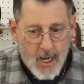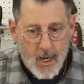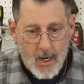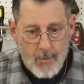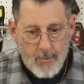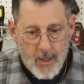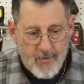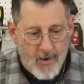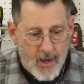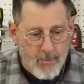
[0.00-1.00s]
Um,
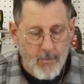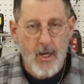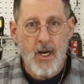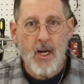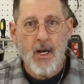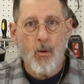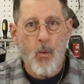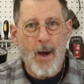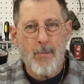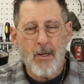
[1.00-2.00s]
if I'm
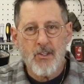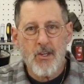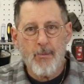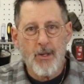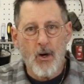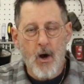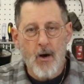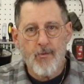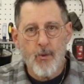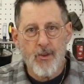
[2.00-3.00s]
wiping something
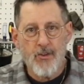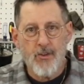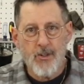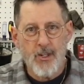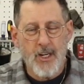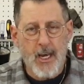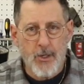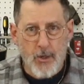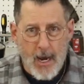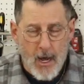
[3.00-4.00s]
off with
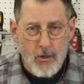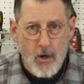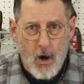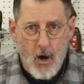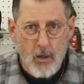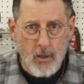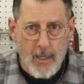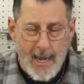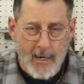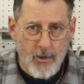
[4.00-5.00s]
denatured alcohol or
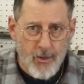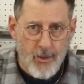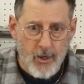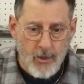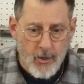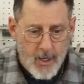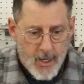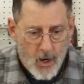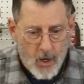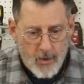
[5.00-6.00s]
lacquer thinner
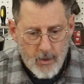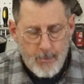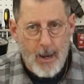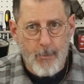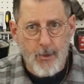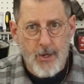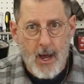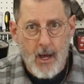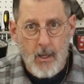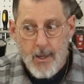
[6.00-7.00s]
on a paper
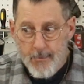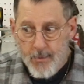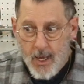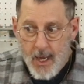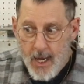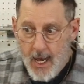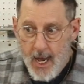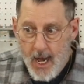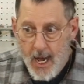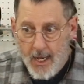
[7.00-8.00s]
towel,
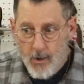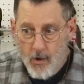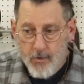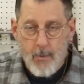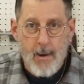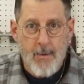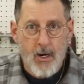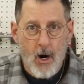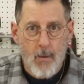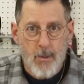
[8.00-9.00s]
over by my
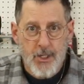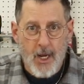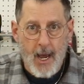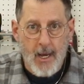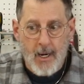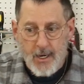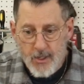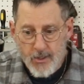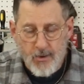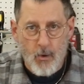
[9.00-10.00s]
garbage can, I
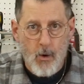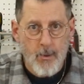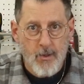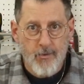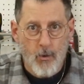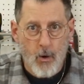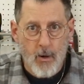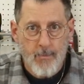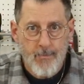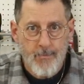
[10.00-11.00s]
just throw them on the floor.